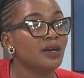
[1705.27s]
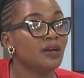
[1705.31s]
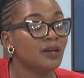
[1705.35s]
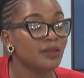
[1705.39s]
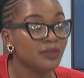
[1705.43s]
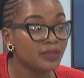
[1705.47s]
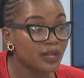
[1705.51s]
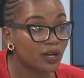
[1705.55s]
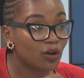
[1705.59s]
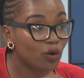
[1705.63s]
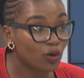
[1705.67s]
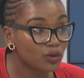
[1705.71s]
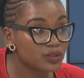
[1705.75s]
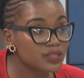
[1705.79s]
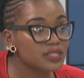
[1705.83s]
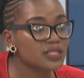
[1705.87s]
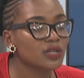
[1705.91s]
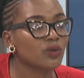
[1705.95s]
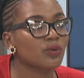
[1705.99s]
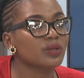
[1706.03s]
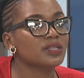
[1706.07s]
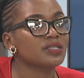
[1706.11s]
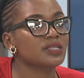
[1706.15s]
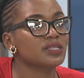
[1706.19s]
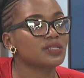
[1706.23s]
the
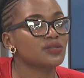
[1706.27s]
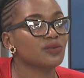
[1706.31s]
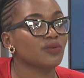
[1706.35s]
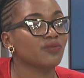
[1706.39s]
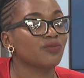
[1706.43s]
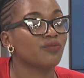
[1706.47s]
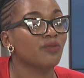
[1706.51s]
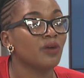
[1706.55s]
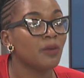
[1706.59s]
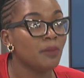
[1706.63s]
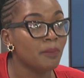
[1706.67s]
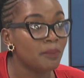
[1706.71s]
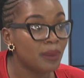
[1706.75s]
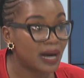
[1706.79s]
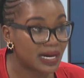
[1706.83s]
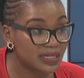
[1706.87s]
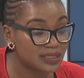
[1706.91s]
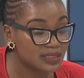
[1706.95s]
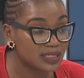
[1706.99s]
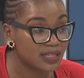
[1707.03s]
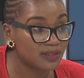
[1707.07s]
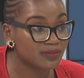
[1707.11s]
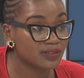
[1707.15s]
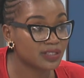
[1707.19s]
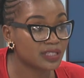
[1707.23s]
consequences of
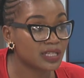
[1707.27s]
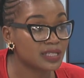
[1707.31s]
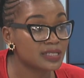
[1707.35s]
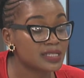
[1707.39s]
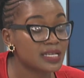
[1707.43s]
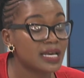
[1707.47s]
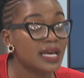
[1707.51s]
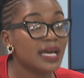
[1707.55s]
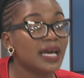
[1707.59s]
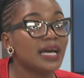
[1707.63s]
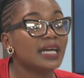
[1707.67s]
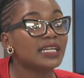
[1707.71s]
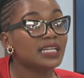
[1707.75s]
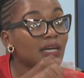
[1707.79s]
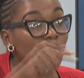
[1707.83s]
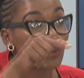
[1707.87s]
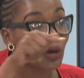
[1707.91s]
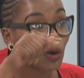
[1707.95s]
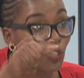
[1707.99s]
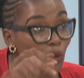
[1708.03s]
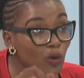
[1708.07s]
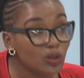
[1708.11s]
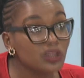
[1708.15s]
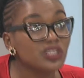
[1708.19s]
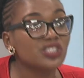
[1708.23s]
bad governance, and
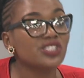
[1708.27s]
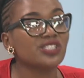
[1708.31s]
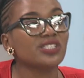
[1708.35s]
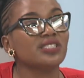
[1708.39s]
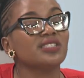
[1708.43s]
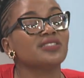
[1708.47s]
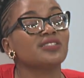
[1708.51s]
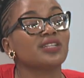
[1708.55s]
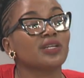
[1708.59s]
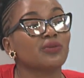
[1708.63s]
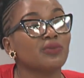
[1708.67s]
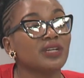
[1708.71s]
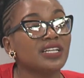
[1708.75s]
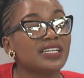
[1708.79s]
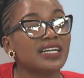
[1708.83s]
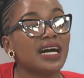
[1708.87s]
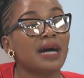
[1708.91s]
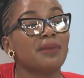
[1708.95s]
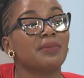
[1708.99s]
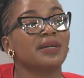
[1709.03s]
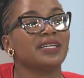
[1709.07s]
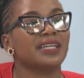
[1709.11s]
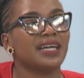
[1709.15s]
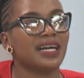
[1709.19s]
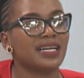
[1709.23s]
our own children will
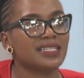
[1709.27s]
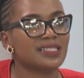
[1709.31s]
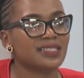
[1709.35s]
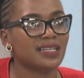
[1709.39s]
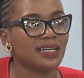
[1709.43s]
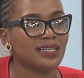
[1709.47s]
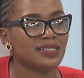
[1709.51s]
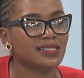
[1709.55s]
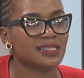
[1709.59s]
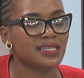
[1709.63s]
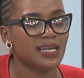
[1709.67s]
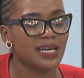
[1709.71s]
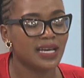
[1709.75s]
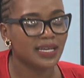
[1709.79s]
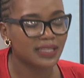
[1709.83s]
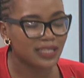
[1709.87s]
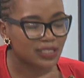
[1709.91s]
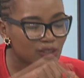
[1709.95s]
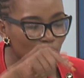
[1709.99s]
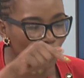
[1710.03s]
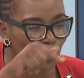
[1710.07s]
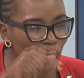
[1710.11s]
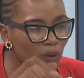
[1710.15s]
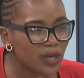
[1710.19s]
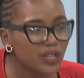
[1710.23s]
come and ask us
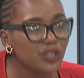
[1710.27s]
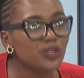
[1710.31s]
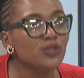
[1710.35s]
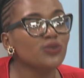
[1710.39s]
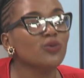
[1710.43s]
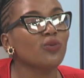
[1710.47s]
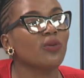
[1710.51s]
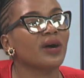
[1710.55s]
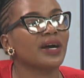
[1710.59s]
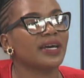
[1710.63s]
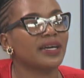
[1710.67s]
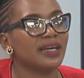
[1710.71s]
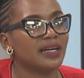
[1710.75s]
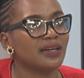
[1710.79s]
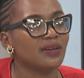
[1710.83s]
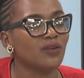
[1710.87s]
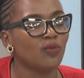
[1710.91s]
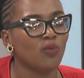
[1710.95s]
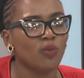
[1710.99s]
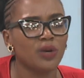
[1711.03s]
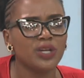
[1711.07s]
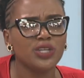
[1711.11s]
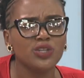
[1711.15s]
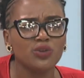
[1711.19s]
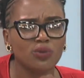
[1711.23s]
that when you were young,
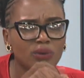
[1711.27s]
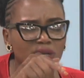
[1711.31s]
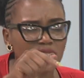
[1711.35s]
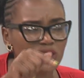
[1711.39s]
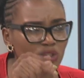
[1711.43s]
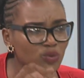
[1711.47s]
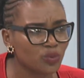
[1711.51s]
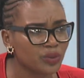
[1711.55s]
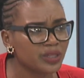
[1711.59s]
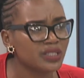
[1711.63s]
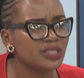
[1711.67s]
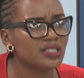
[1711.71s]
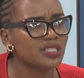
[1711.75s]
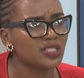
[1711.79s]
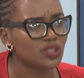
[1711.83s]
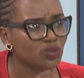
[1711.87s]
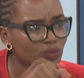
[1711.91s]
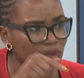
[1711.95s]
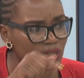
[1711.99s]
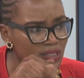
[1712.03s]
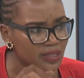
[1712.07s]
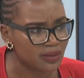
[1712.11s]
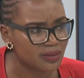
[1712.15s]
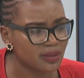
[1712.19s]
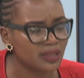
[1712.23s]
when you were 20,
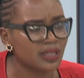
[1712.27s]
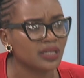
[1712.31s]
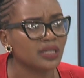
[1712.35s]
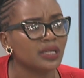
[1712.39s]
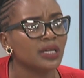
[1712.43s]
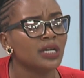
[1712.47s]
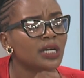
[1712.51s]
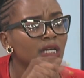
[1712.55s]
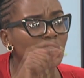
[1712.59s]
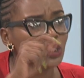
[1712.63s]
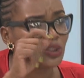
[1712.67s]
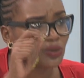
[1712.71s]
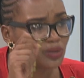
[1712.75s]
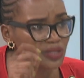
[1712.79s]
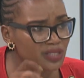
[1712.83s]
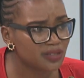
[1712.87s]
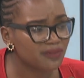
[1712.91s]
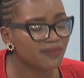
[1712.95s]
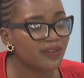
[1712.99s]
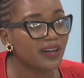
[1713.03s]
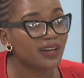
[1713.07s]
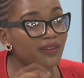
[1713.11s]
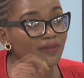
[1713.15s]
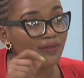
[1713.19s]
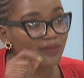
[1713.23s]
23,
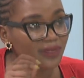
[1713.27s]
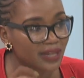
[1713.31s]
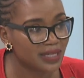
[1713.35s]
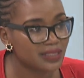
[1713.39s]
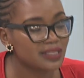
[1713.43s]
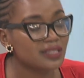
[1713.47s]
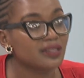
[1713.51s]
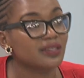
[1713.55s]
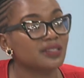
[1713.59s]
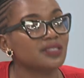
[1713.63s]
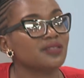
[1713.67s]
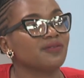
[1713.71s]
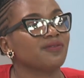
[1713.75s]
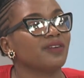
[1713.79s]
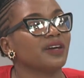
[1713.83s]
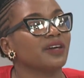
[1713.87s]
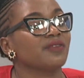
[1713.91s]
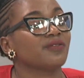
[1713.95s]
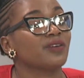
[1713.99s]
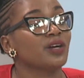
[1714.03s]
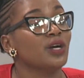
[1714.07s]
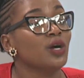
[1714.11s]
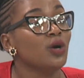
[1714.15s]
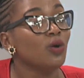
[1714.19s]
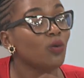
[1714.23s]
25, 30, 35,
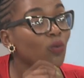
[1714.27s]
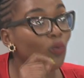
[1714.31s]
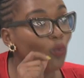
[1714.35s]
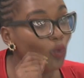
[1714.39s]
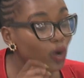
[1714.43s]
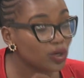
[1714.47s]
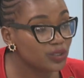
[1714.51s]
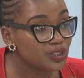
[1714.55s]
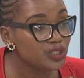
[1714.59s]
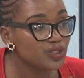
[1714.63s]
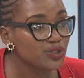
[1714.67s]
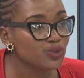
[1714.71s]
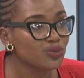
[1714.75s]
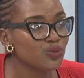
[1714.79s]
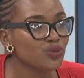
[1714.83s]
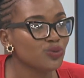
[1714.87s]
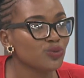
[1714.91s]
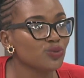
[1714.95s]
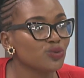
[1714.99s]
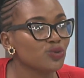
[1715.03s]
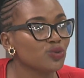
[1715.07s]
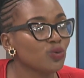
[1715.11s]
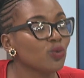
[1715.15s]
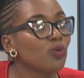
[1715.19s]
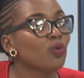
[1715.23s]
what did you
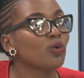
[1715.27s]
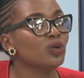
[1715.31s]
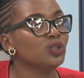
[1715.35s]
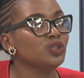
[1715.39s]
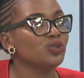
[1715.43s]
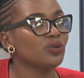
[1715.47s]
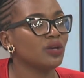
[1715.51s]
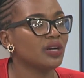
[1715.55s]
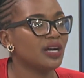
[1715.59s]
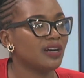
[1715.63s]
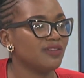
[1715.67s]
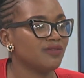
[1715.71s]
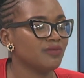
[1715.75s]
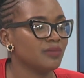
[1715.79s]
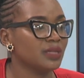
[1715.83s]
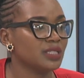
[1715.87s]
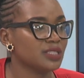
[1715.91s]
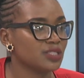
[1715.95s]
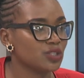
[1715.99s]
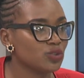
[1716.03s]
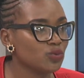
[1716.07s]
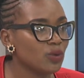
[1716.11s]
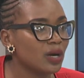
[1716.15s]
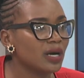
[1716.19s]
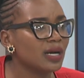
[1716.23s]
do to hold your
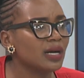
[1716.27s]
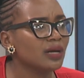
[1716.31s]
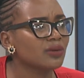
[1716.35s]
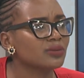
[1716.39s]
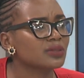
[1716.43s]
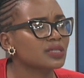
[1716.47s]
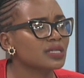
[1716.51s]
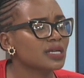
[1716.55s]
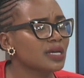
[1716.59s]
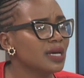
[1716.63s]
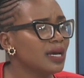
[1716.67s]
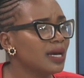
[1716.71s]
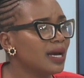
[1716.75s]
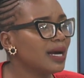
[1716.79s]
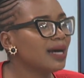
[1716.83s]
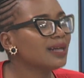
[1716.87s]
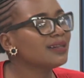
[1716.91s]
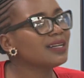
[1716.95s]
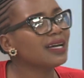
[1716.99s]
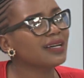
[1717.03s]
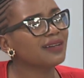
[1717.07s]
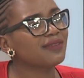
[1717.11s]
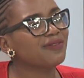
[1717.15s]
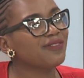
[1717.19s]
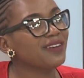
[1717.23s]
government to account?
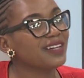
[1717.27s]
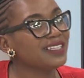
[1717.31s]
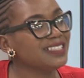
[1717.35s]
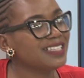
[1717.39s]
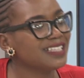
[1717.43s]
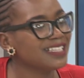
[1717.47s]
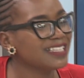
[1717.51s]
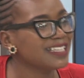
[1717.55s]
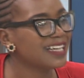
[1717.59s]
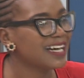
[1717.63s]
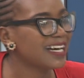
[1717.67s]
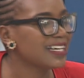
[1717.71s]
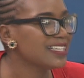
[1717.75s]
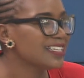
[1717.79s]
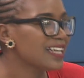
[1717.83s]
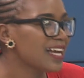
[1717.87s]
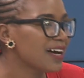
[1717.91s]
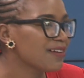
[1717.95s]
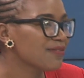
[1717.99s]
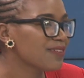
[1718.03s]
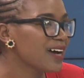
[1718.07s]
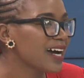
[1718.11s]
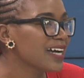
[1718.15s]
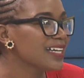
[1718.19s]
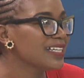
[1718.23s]
And finally,
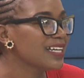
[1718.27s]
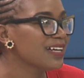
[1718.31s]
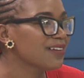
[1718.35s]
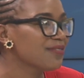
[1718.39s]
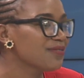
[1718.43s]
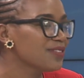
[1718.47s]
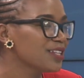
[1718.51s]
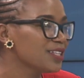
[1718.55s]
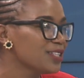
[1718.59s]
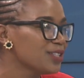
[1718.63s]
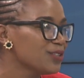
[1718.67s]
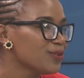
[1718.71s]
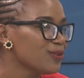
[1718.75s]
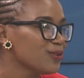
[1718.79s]
I love the new